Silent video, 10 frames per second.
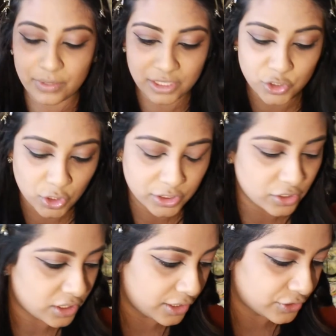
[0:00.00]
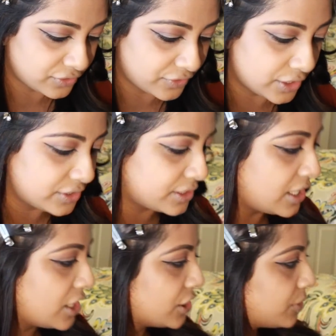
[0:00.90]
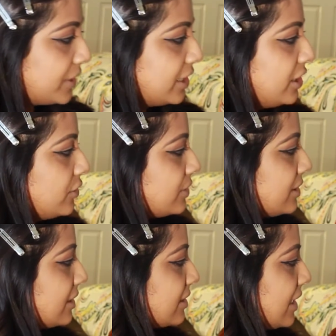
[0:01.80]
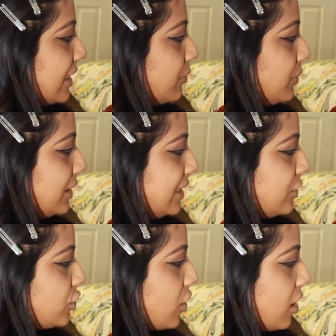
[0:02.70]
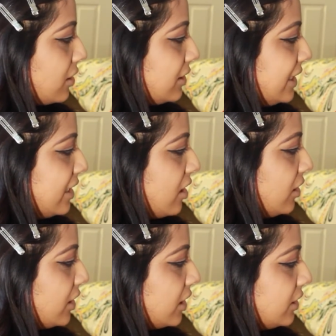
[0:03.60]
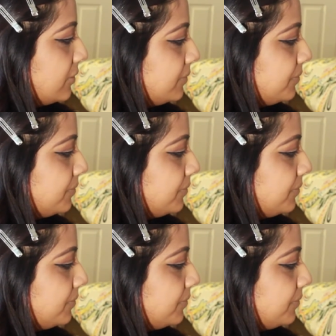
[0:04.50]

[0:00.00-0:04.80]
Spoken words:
with the darker colors first. So we're gonna use this like really chocolatey color